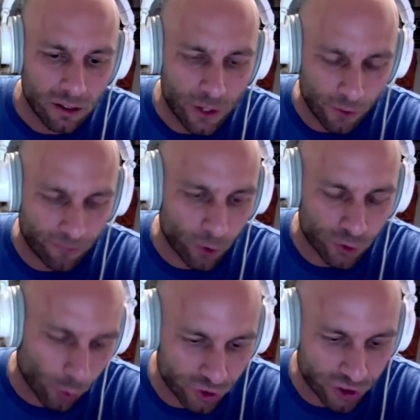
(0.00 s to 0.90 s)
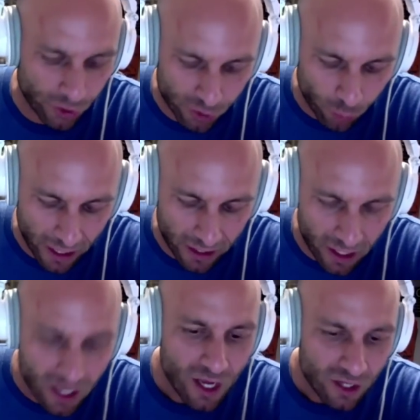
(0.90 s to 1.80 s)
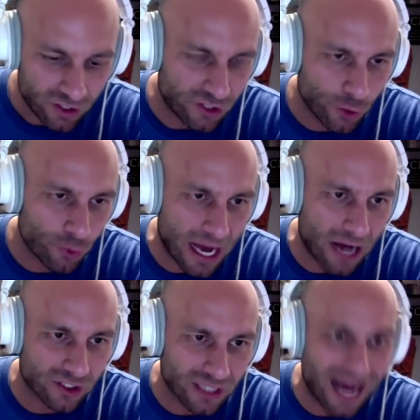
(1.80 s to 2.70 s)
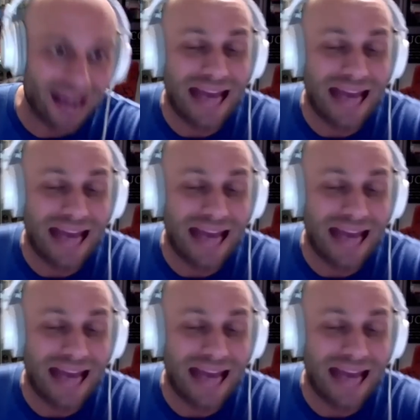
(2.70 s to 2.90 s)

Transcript: their first World Series win since 2009.